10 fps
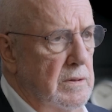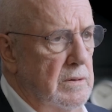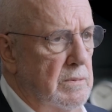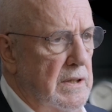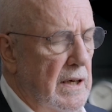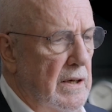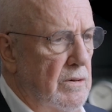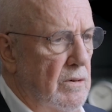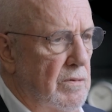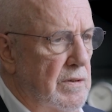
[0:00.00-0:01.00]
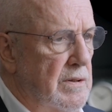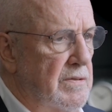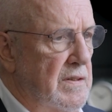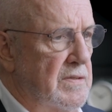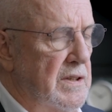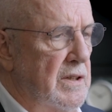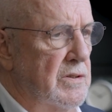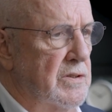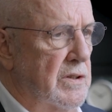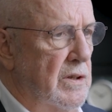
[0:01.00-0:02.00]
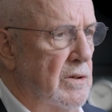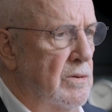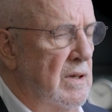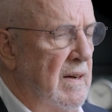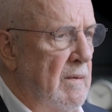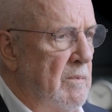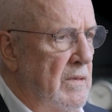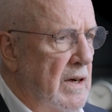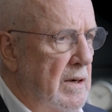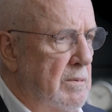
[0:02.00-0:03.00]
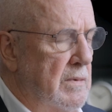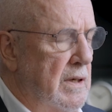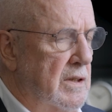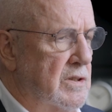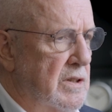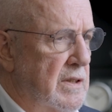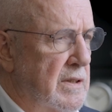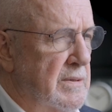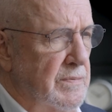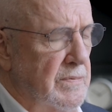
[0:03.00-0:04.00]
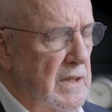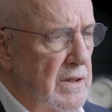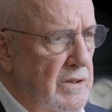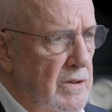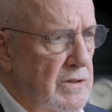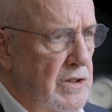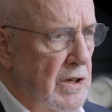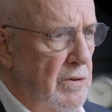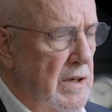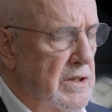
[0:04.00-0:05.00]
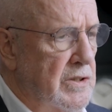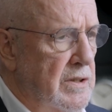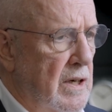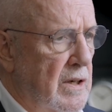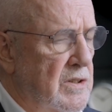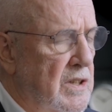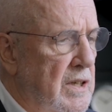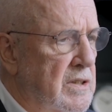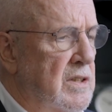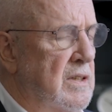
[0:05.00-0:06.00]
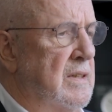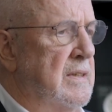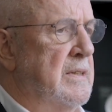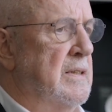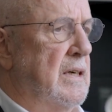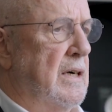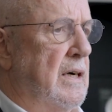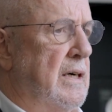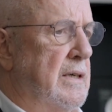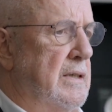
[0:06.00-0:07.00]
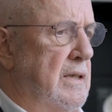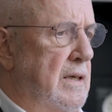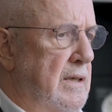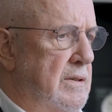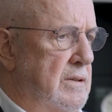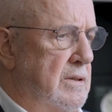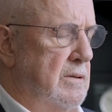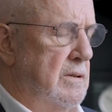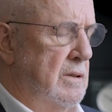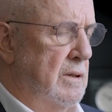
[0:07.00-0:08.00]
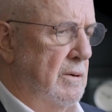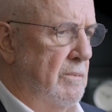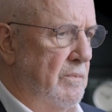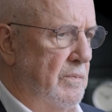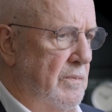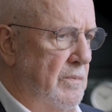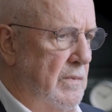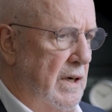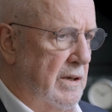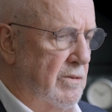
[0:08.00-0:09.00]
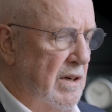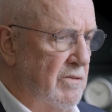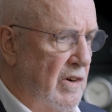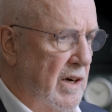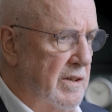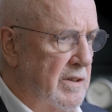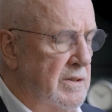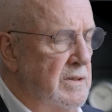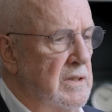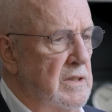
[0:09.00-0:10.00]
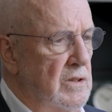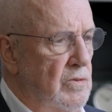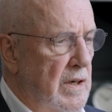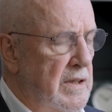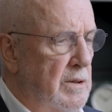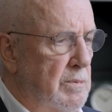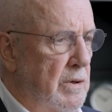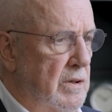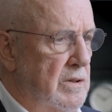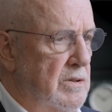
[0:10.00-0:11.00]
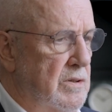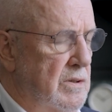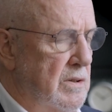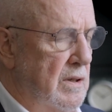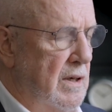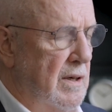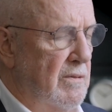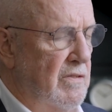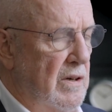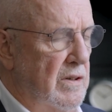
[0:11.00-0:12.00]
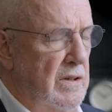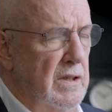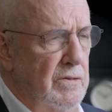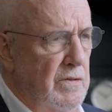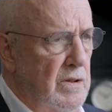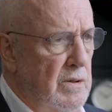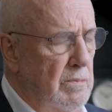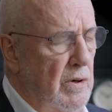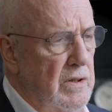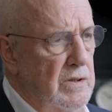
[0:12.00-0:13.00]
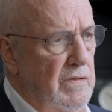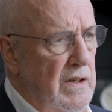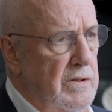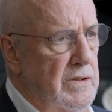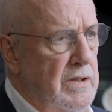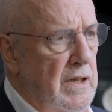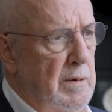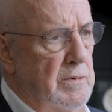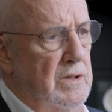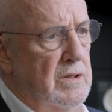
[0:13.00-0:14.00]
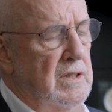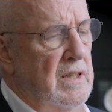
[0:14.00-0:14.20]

began over 50 years ago, I'm actually a third-generation architect, and my grandfather, Dwight Hill Perkins, founded his firm, Perkins, Fellows and Hamilton,